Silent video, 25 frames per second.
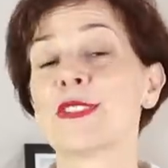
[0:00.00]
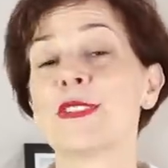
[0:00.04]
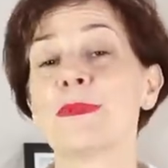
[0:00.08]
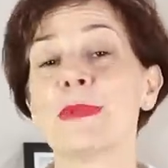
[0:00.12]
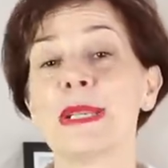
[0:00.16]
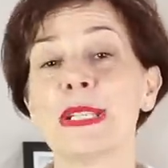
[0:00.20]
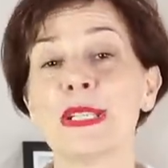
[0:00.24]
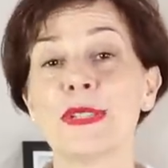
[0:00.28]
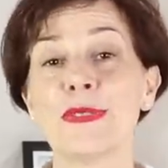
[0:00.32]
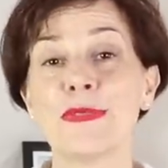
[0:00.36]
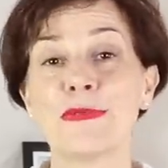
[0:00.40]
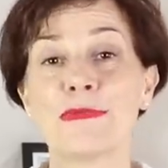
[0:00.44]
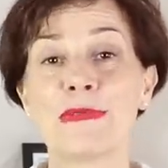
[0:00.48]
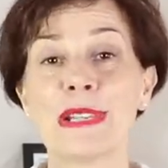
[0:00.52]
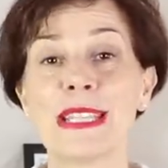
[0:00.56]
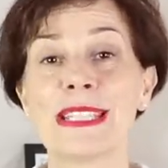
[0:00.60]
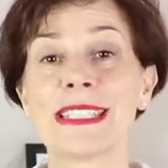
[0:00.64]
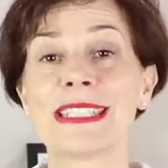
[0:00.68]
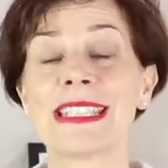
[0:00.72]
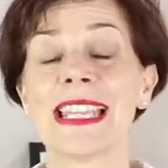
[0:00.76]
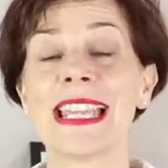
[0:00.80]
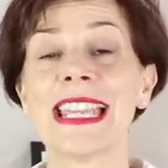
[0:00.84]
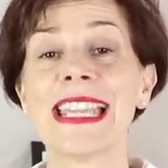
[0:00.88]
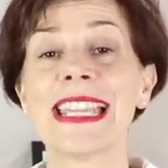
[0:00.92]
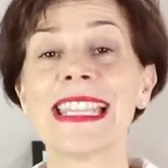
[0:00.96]
you may know
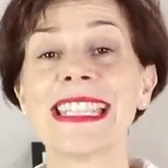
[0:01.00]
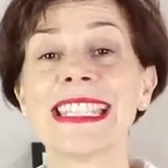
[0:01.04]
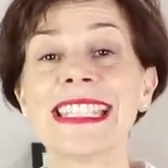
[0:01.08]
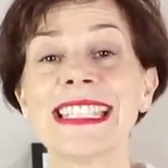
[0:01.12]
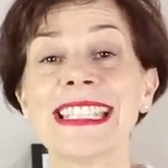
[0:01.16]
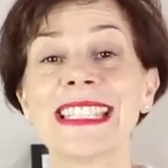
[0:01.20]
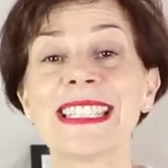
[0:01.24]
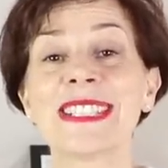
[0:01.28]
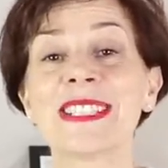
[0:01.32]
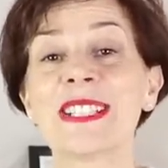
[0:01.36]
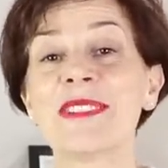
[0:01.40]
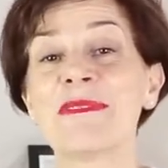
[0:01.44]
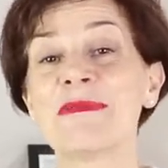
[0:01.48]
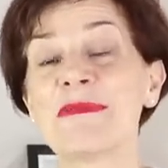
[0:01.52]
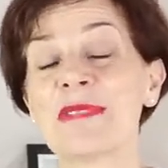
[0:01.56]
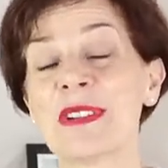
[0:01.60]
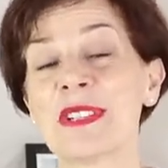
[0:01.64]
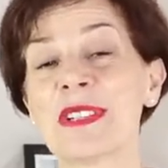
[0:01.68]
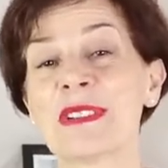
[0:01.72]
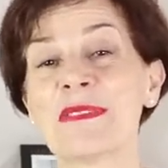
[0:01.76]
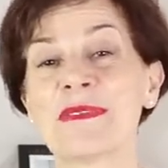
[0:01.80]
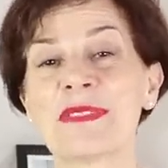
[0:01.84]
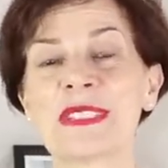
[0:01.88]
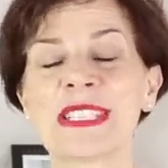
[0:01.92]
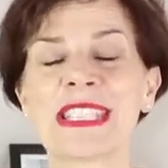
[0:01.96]
red is
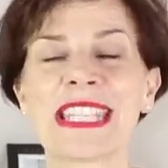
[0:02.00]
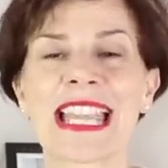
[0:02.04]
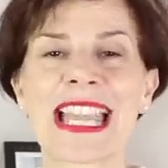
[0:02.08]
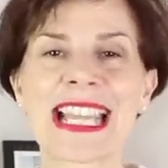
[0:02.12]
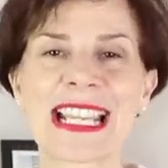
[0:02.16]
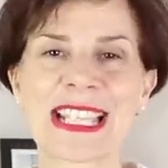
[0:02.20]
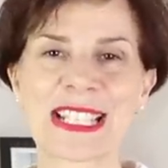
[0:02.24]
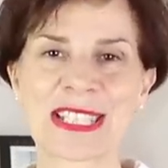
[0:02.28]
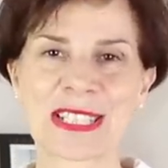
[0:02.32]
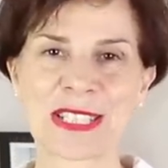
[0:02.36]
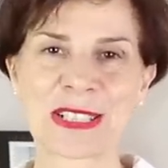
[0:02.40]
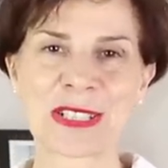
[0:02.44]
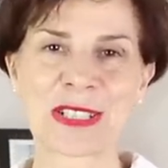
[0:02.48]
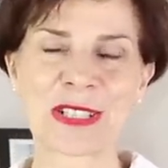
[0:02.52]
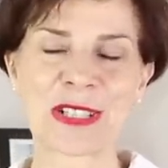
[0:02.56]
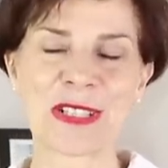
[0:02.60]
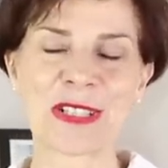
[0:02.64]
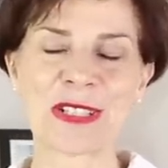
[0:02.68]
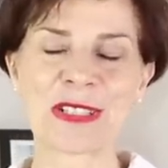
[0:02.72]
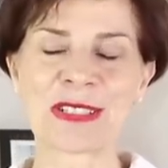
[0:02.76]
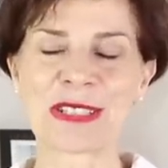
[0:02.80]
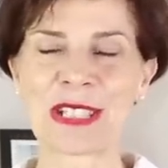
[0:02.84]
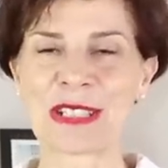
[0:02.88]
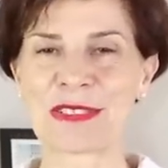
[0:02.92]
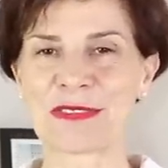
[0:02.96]
one of the accent
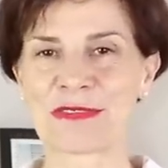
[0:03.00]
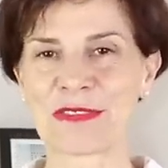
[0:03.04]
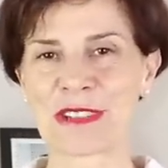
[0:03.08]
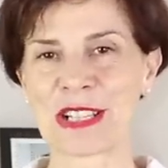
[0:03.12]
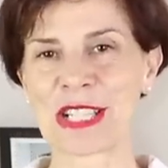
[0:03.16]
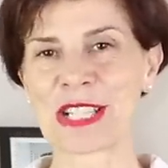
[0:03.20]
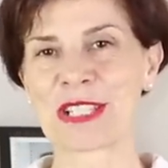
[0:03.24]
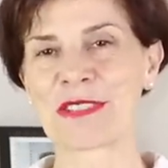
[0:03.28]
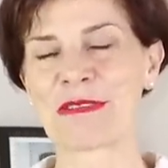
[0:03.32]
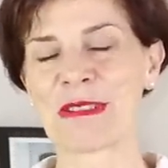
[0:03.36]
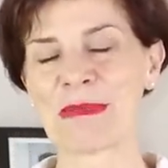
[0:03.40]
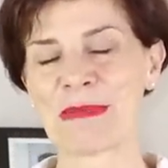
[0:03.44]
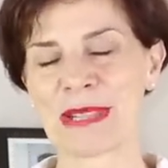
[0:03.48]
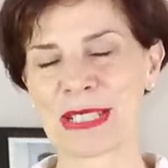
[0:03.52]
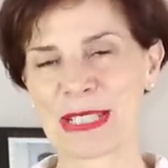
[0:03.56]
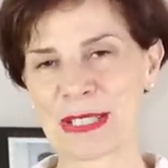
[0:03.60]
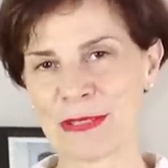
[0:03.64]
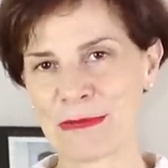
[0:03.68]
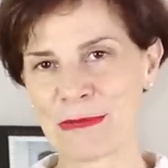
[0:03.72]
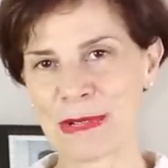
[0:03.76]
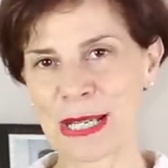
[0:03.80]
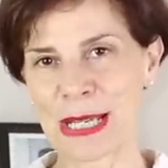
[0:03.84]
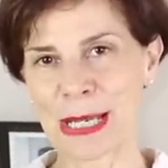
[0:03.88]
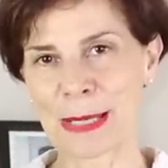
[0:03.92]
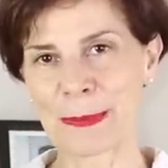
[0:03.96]
colors that French women
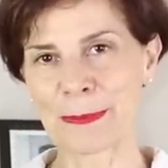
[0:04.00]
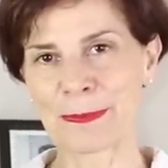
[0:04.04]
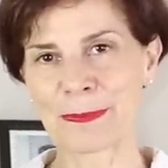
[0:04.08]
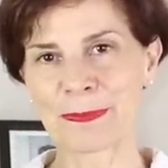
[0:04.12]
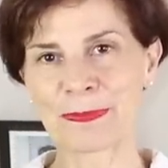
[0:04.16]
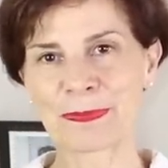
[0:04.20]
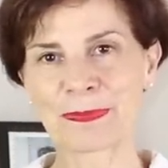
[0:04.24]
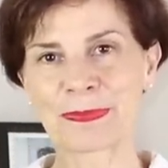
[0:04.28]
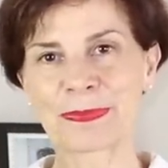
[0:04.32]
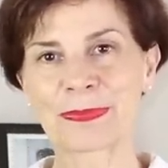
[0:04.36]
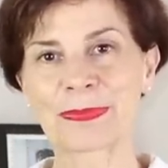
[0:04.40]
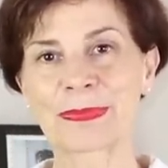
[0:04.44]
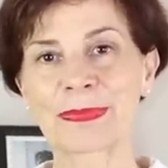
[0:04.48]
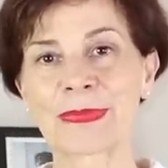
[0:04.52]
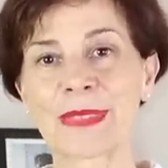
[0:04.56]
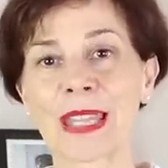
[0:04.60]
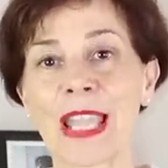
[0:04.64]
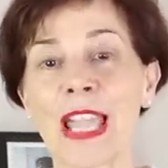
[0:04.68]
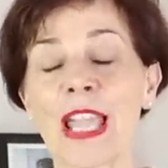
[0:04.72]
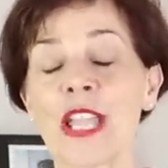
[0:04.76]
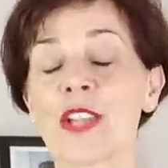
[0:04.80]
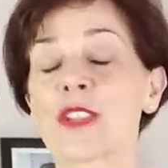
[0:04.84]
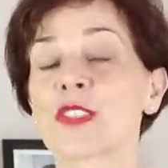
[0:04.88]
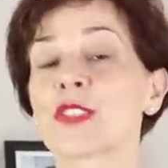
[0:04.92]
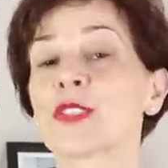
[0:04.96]
wear
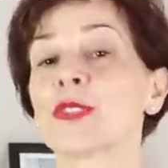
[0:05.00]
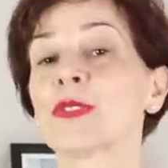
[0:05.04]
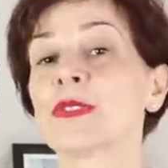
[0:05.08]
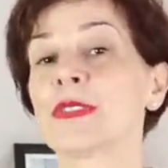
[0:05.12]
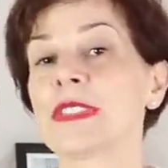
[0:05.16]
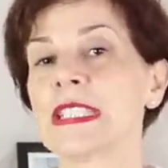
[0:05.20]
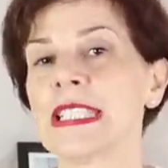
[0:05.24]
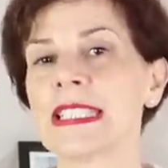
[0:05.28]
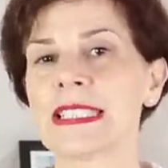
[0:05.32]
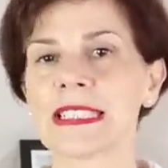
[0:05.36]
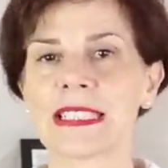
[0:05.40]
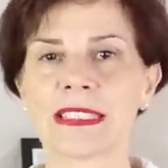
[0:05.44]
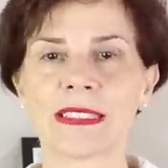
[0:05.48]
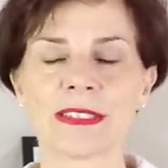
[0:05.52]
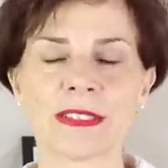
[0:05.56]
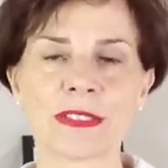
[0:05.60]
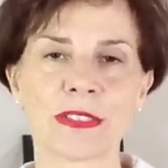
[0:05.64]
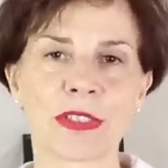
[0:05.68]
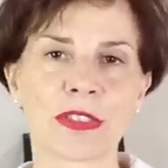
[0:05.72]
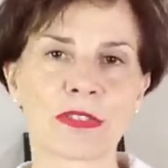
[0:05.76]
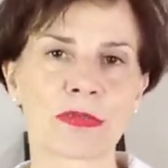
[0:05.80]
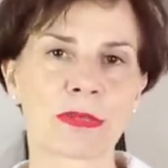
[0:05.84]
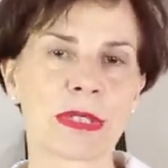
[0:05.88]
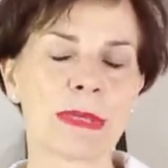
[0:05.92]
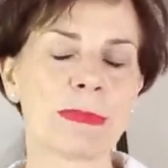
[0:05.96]
so these are
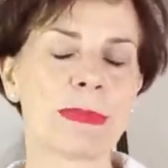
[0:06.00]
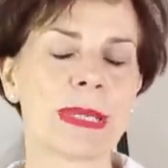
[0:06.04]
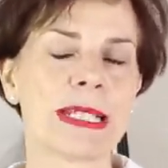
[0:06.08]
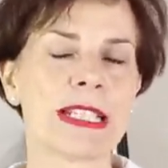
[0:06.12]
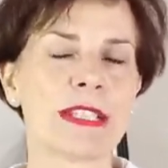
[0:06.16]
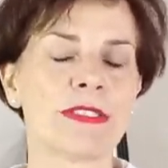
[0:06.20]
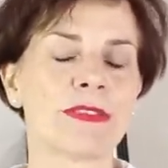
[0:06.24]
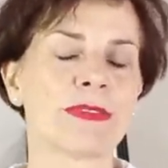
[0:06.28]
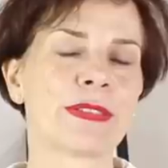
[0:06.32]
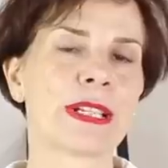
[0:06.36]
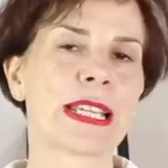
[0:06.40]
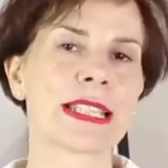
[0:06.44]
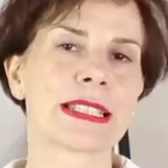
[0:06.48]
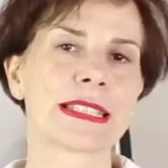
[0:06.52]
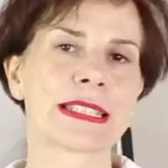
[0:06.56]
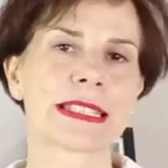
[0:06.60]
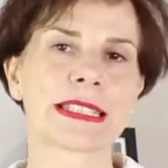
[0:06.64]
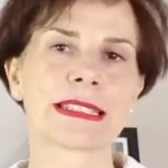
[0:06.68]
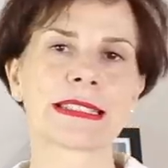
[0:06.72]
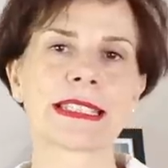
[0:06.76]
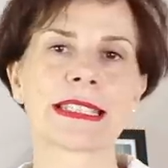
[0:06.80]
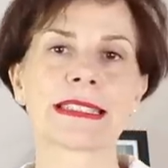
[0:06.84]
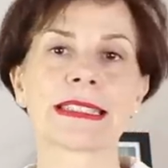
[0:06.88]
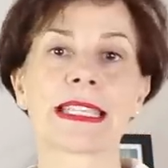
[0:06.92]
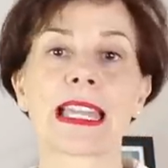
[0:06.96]
the three ballet flats
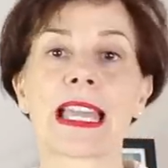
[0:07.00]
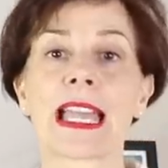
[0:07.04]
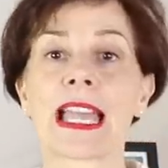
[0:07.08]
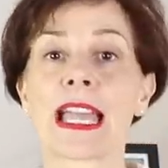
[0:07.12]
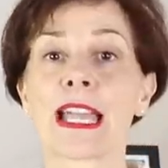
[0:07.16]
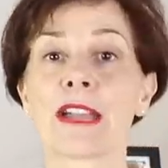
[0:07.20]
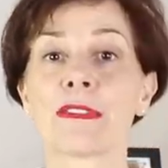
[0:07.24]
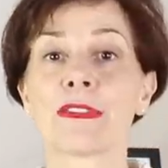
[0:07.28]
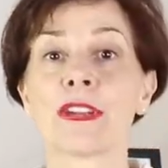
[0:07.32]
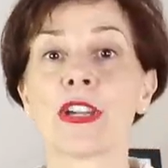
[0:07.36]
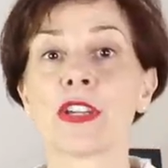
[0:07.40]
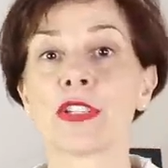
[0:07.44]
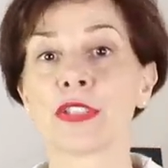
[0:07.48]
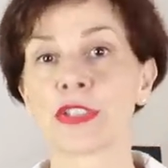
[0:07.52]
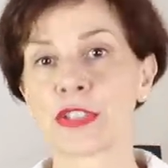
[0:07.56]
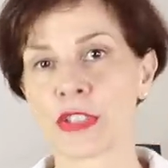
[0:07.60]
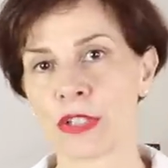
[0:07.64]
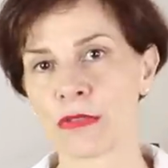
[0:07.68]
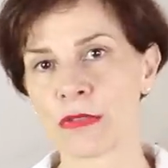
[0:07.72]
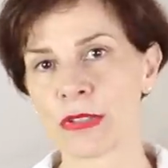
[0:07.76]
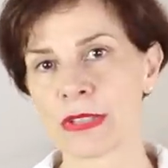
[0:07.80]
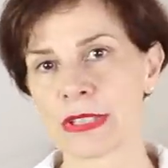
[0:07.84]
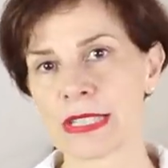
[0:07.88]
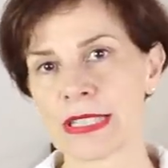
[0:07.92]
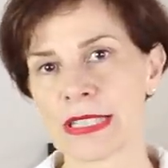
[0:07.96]
that I have
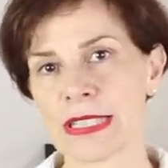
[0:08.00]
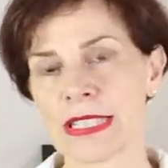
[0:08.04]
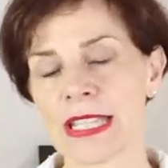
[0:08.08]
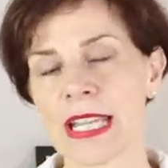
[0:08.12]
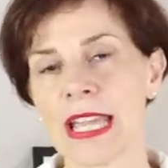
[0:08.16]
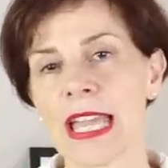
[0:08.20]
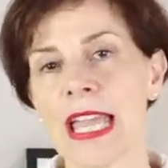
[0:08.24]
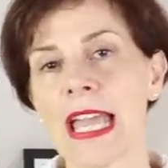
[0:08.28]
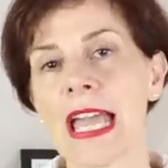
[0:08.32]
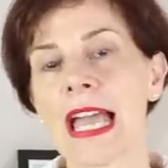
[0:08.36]
currently.